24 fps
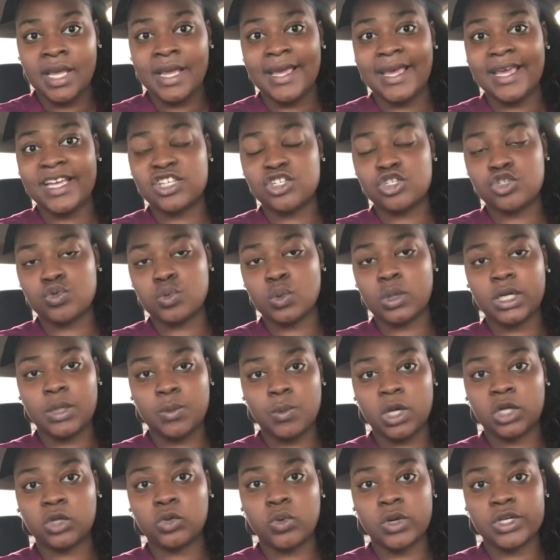it's
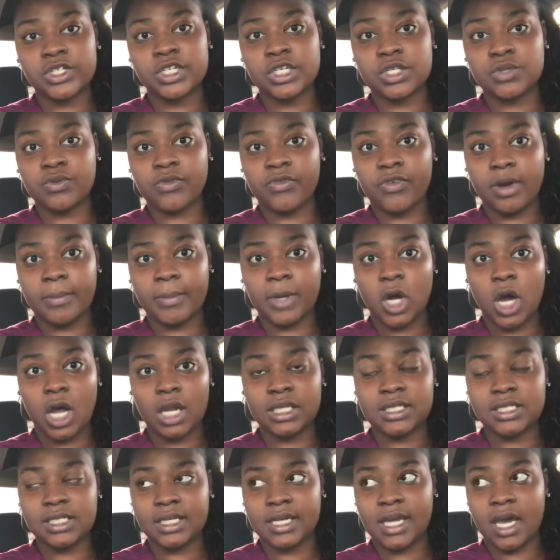21 questions with
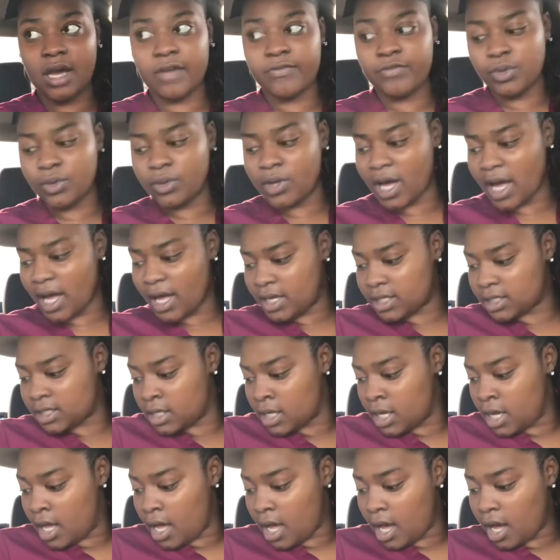pharmacology. Now if you guys
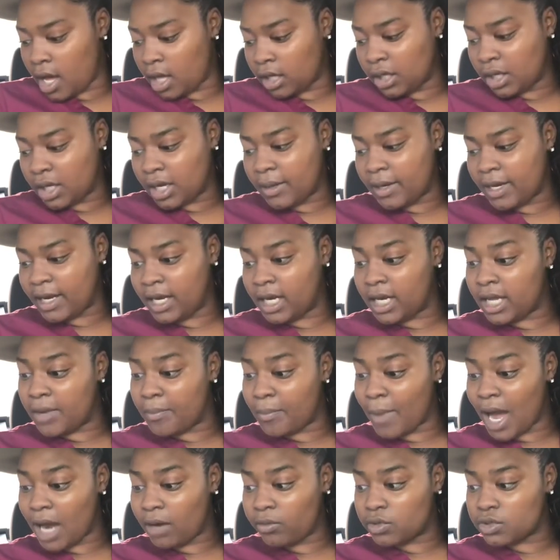uh, look at any
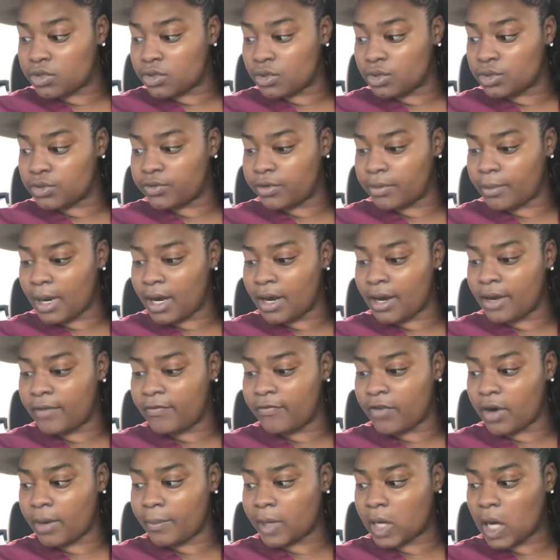of my results for my
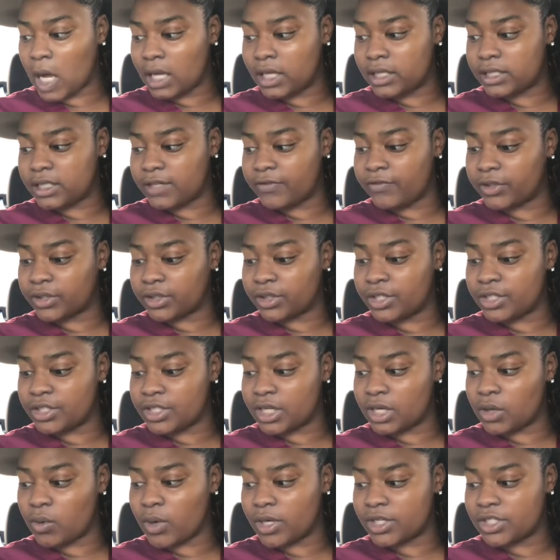pharmacology for
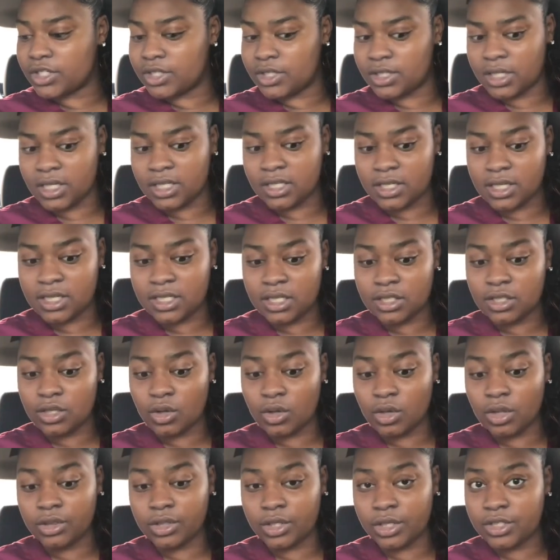13 questions, it's, it's a
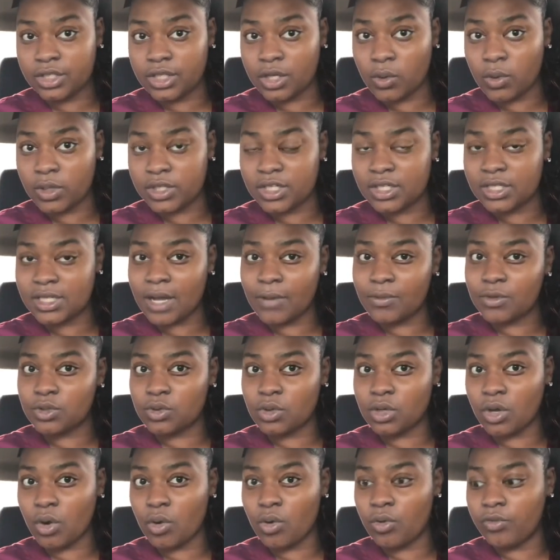total of 13 questions that was
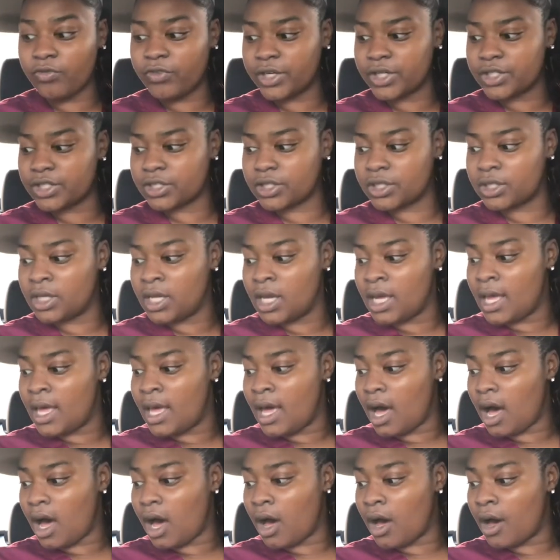on the old version.
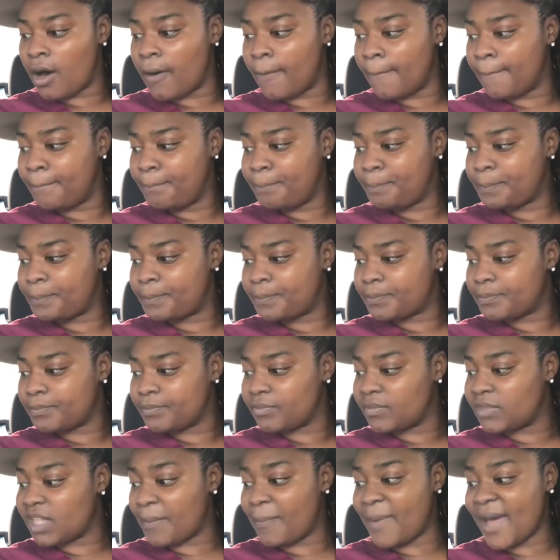Um,
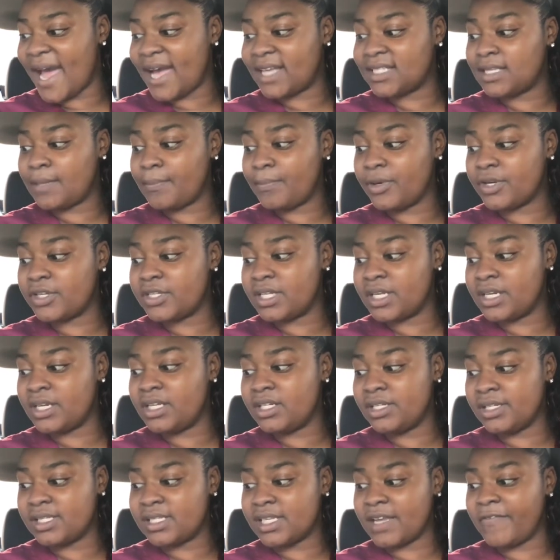the passing
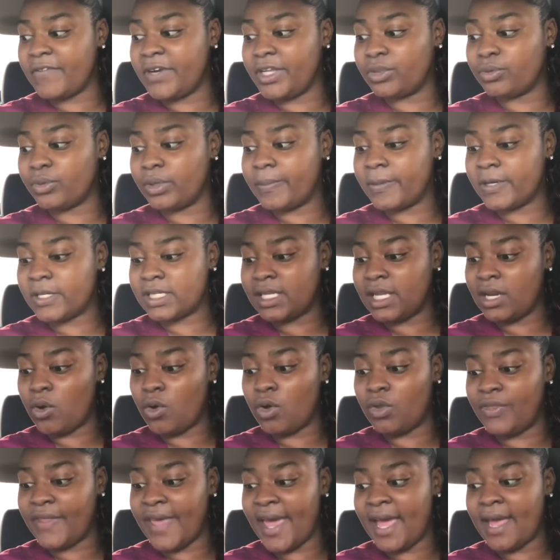percentage is 73%
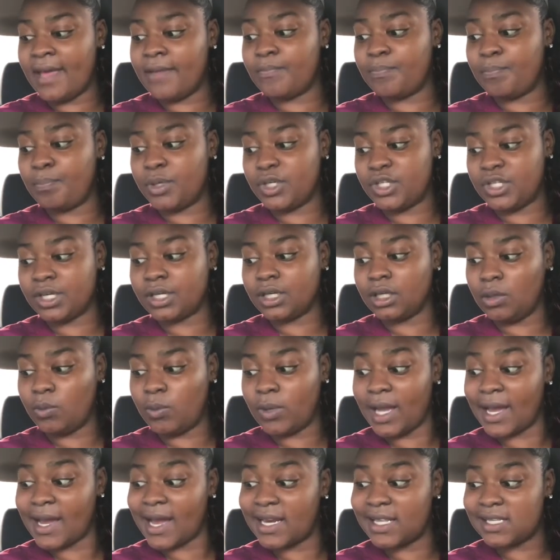on that particular
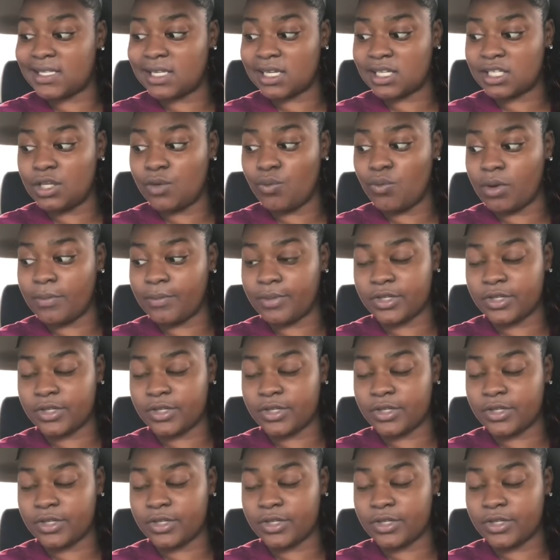one i got a 61%